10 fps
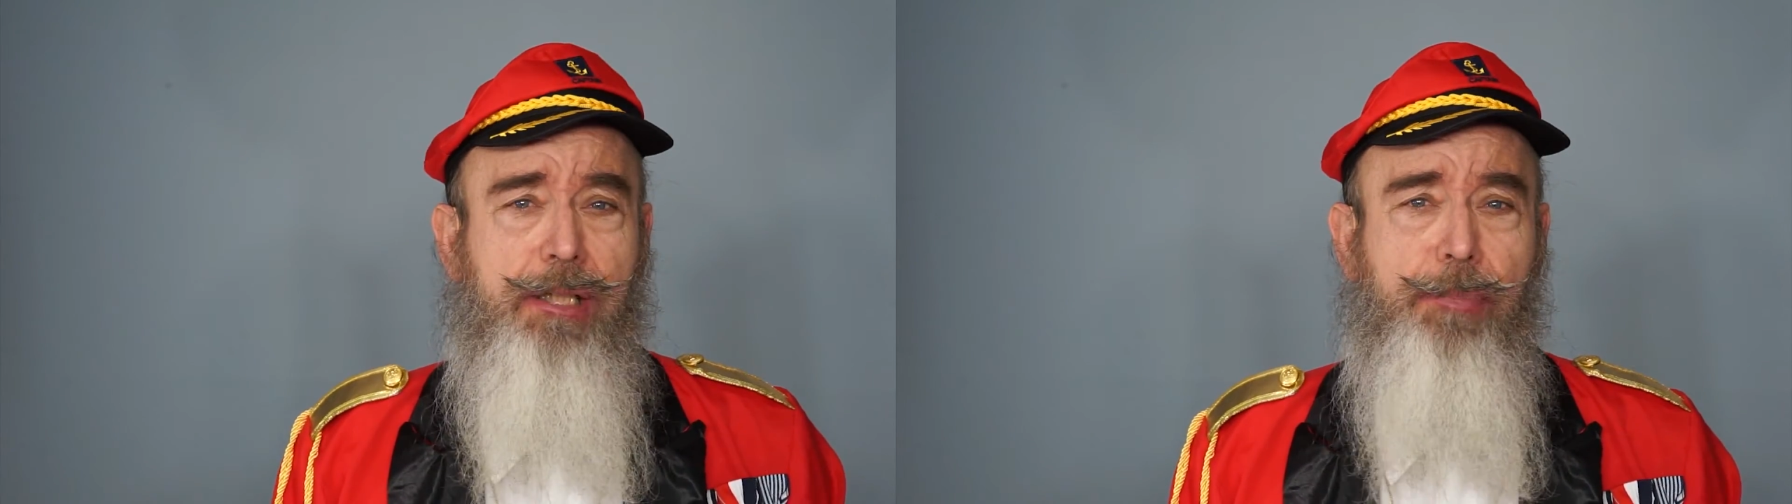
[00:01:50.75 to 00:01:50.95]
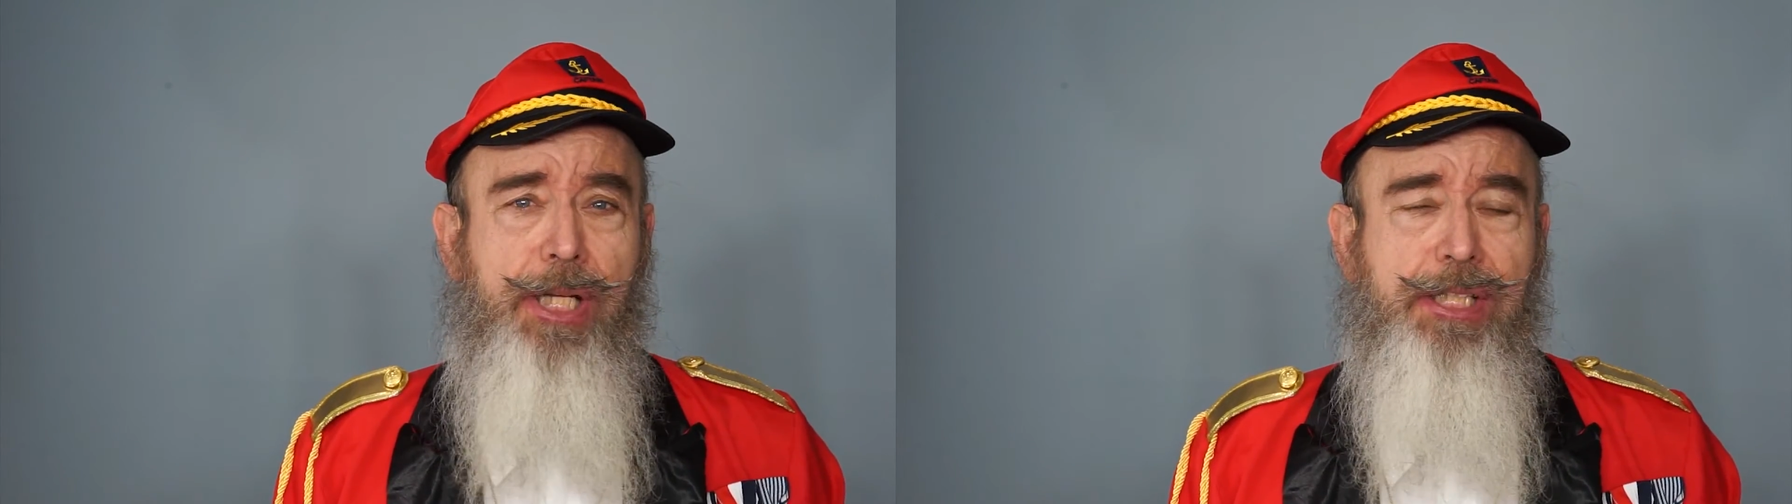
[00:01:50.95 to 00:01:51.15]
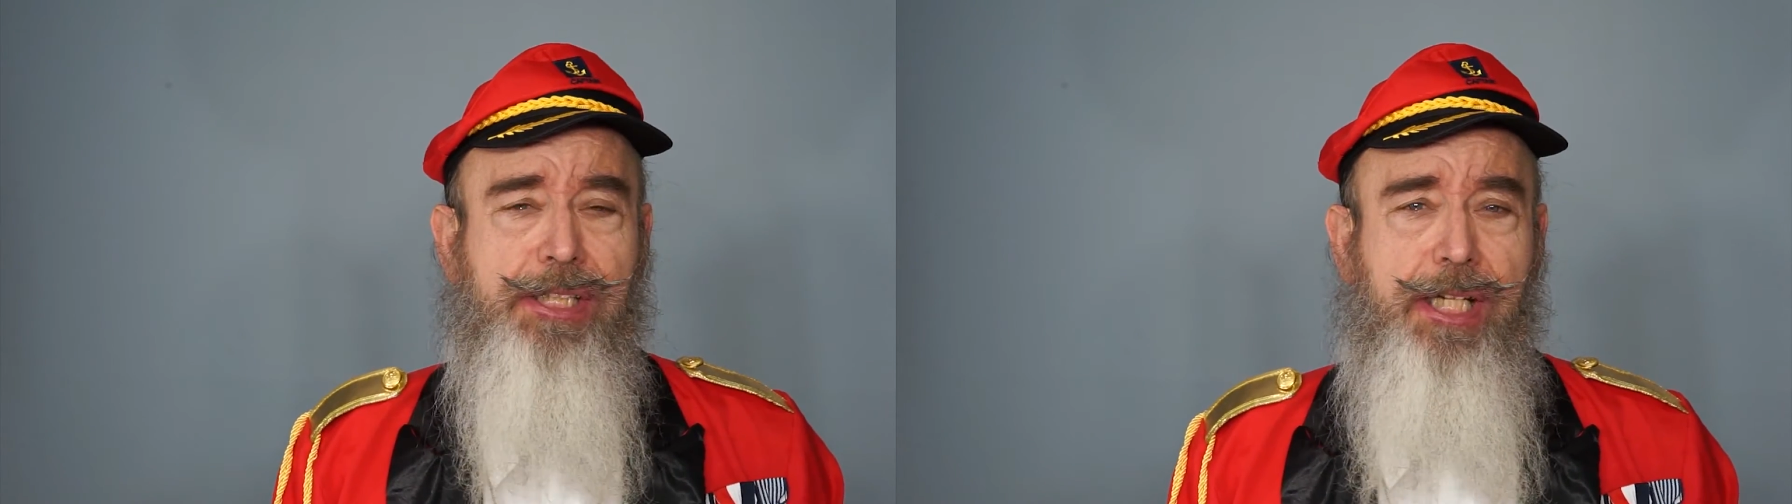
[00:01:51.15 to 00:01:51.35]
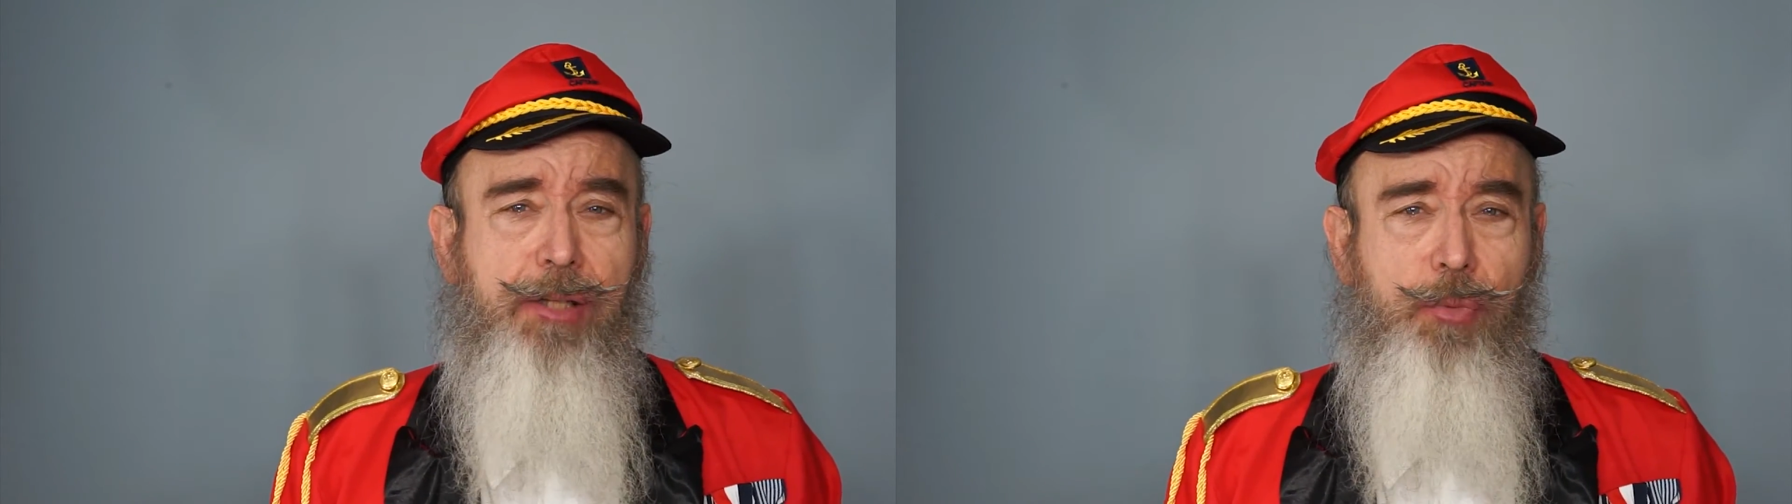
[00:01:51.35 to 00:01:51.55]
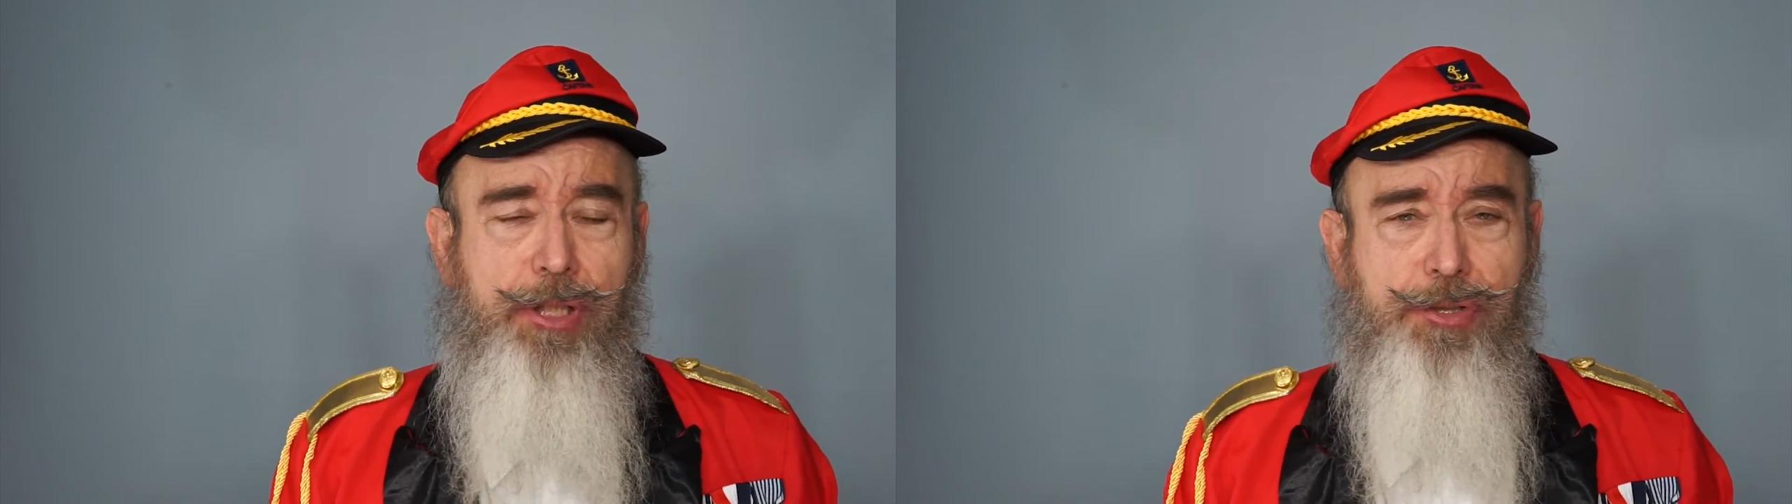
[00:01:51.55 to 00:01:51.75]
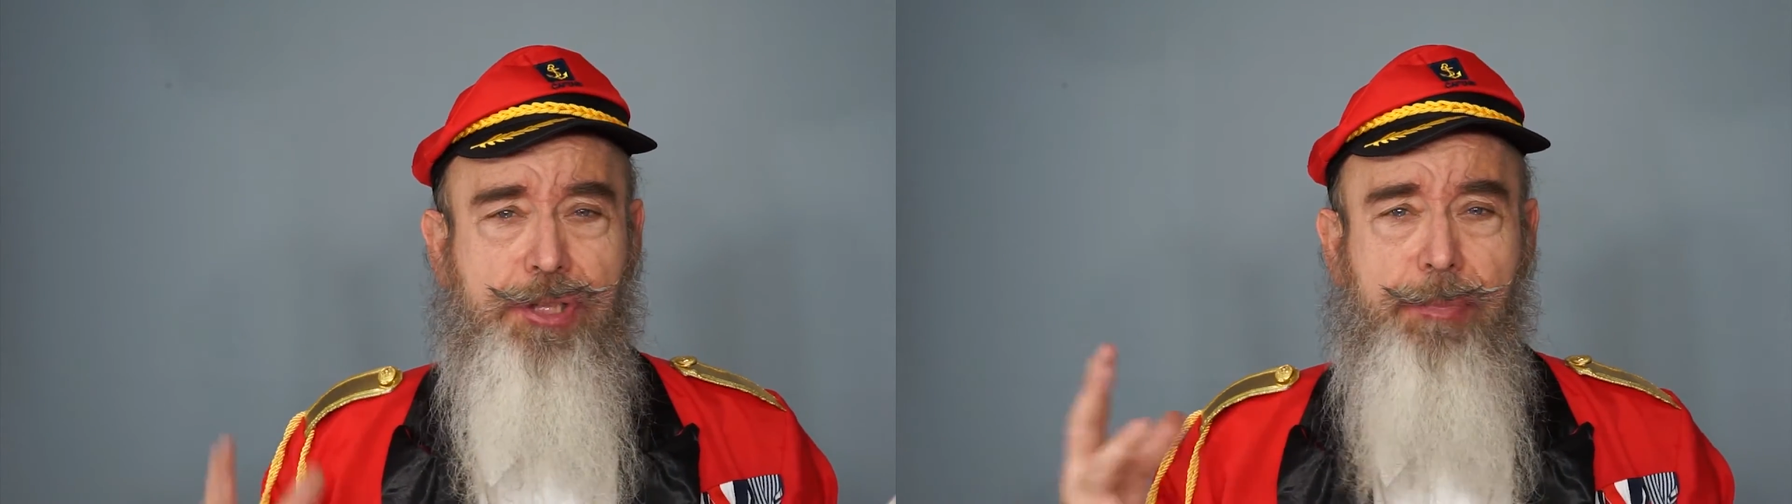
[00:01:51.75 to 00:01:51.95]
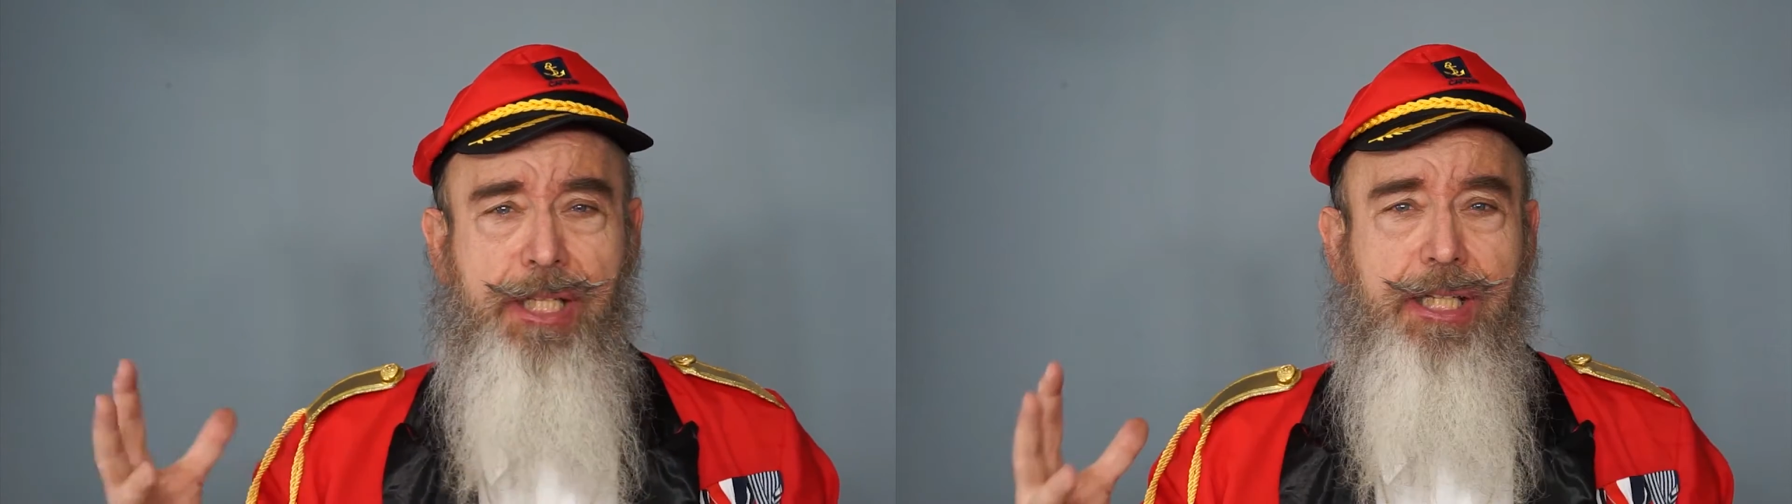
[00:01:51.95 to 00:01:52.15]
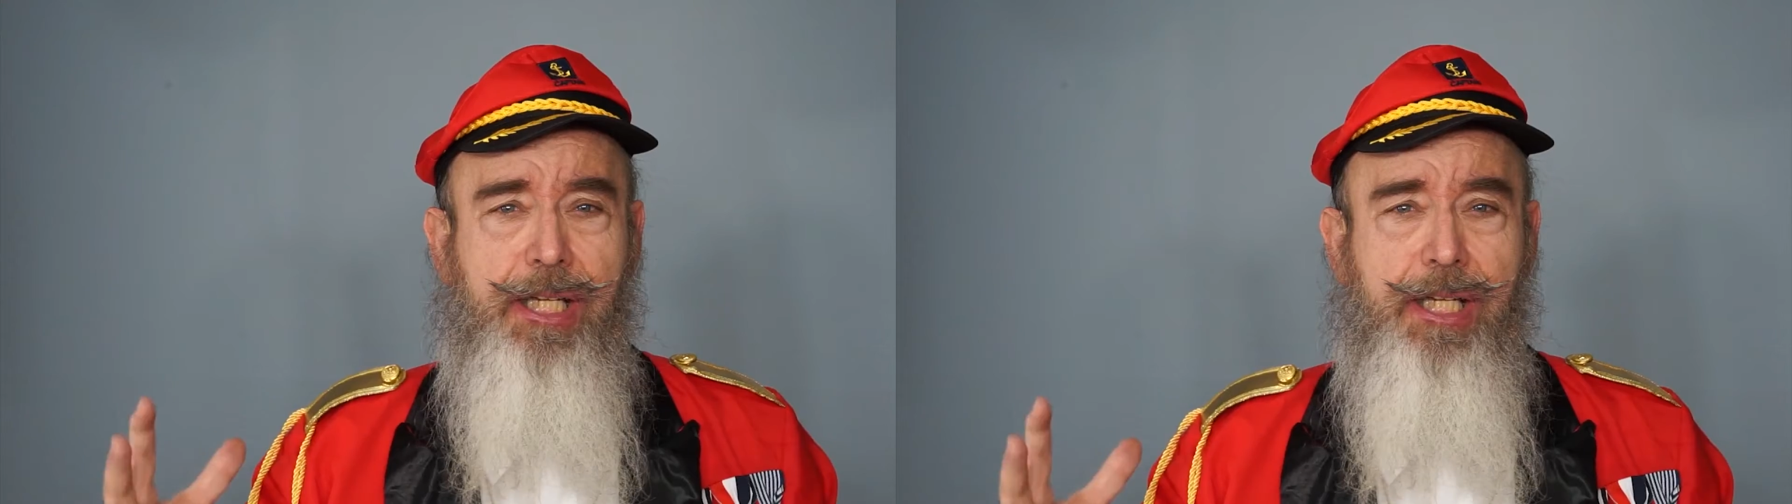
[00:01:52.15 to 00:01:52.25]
but we used to make